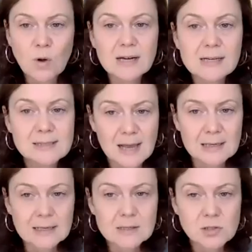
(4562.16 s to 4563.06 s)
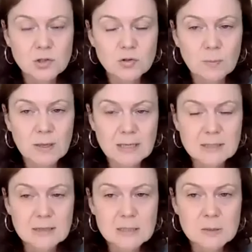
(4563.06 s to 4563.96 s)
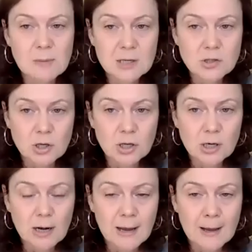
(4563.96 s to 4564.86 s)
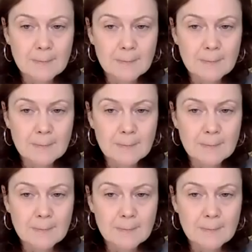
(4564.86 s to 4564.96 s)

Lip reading: what exactly is contributing to this major